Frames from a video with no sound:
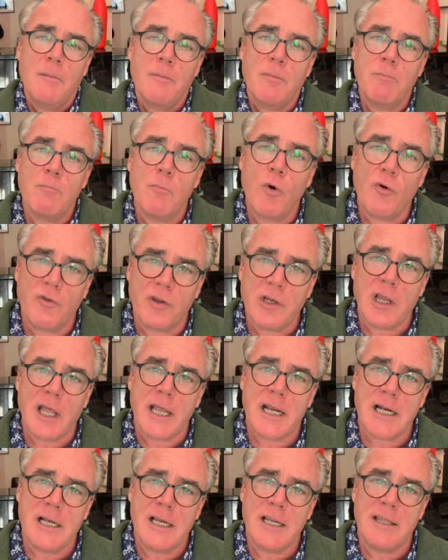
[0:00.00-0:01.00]
More than
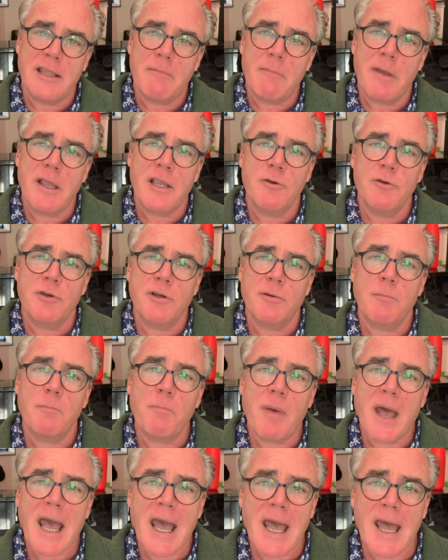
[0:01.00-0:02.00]
likely, they make you
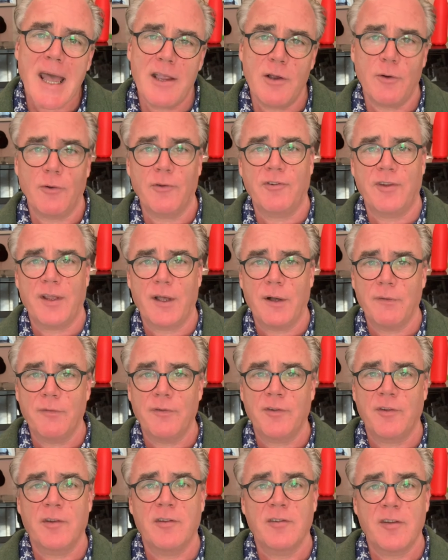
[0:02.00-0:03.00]
compare
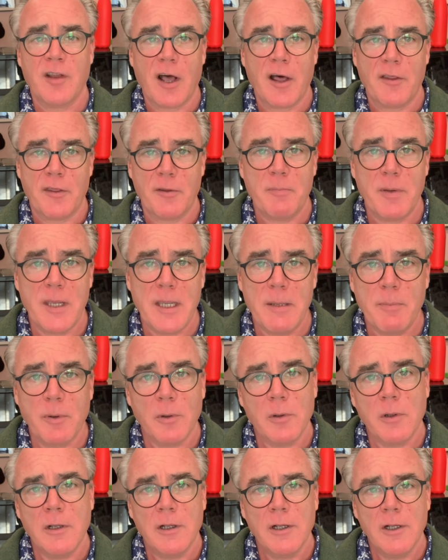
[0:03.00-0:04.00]
yourselves to other
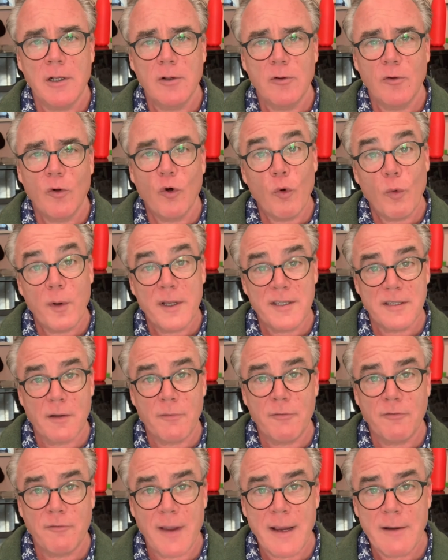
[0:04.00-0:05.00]
people. Always
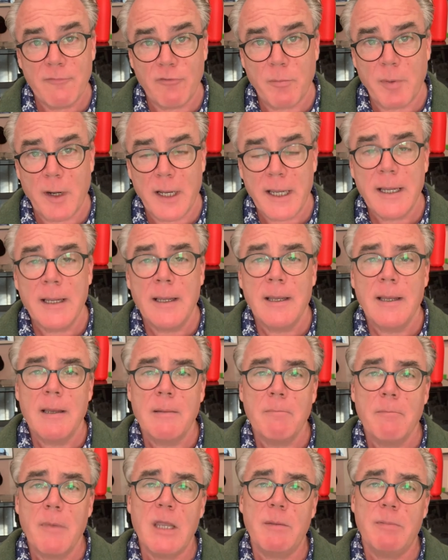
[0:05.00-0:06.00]
unfavourably.
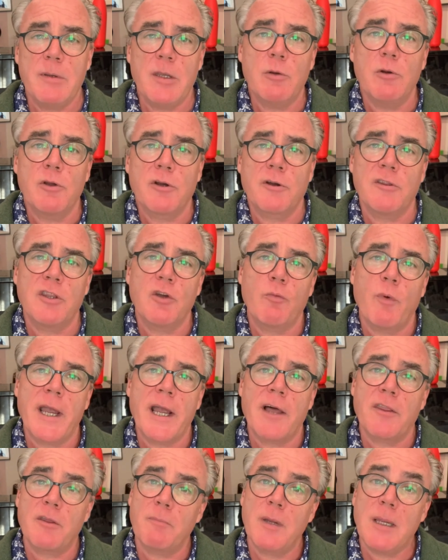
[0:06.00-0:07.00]
Maybe you look at the way
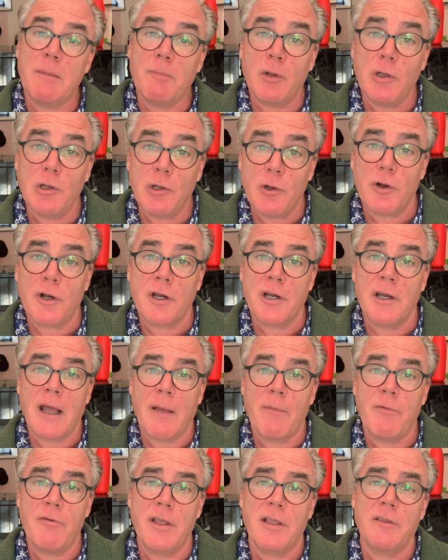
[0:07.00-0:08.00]
other people look
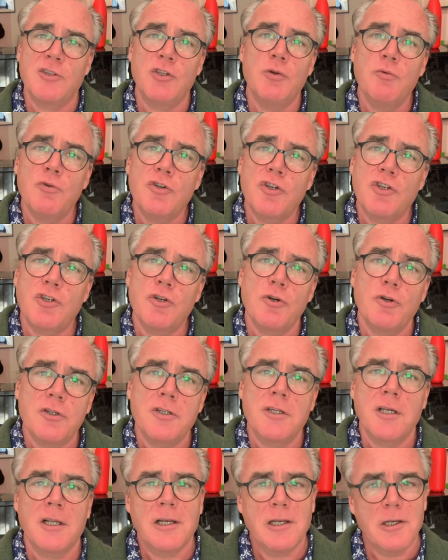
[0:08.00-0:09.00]
and think you
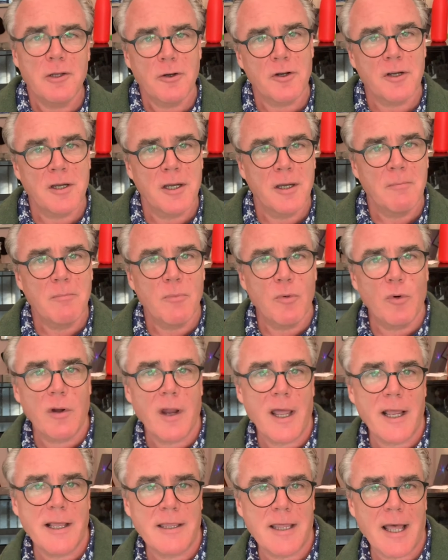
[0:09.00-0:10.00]
should look more
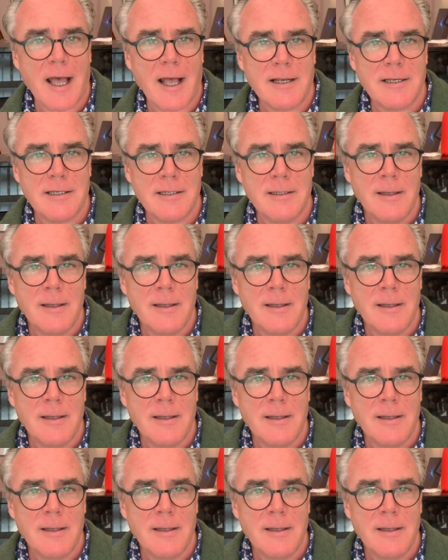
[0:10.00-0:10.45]
like that.